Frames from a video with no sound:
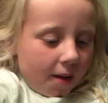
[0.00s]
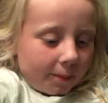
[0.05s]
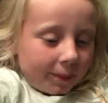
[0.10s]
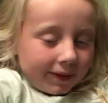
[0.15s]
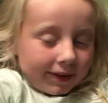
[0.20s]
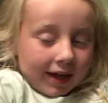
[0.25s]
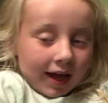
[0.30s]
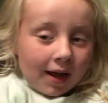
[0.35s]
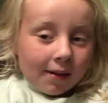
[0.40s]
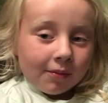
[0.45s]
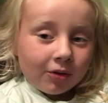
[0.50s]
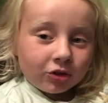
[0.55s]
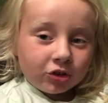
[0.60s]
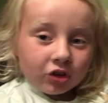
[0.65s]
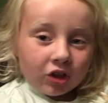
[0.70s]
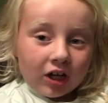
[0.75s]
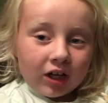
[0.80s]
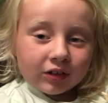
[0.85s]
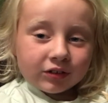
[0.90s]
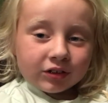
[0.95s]
Become a
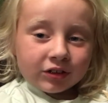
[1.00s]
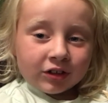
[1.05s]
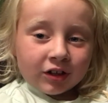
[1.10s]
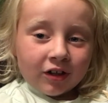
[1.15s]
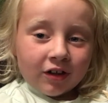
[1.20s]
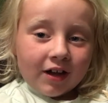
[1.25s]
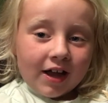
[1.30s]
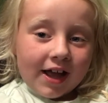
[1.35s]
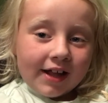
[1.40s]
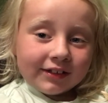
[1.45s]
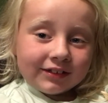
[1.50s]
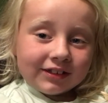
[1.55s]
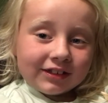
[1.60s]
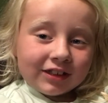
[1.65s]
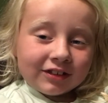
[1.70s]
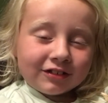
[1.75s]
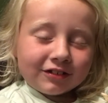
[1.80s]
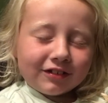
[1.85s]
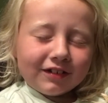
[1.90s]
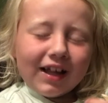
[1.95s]
chapter and
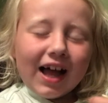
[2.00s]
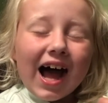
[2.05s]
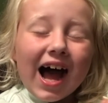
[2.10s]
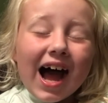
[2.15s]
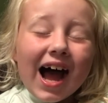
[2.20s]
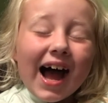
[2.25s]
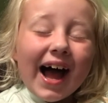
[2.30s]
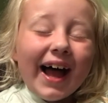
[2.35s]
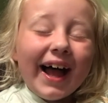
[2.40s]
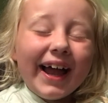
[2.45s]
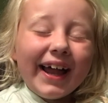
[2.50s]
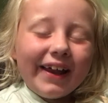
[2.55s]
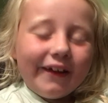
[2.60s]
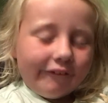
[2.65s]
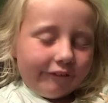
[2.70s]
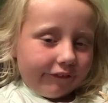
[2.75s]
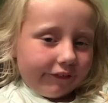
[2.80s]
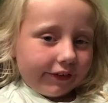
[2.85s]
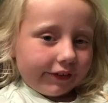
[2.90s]
subscribe.